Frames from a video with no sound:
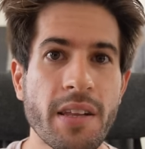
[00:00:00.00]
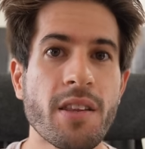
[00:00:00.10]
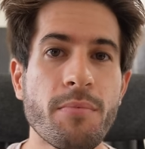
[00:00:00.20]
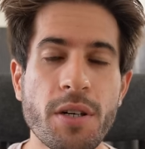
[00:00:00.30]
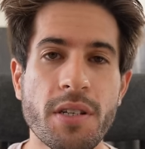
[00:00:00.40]
In
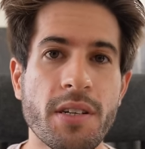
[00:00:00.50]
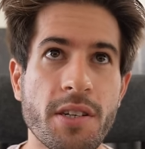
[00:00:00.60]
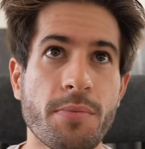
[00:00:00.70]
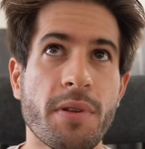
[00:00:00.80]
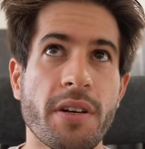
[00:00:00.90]
the
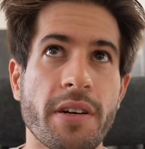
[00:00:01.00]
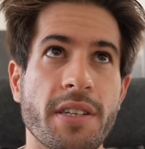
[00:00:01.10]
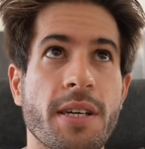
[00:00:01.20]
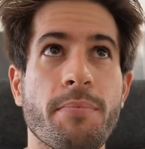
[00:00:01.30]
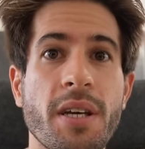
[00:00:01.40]
multidisciplinary
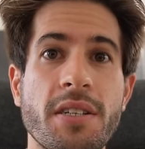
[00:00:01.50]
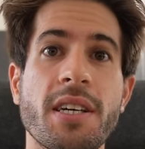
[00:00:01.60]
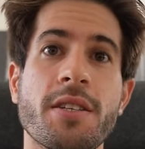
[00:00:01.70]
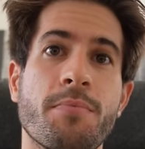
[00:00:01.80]
team meetings,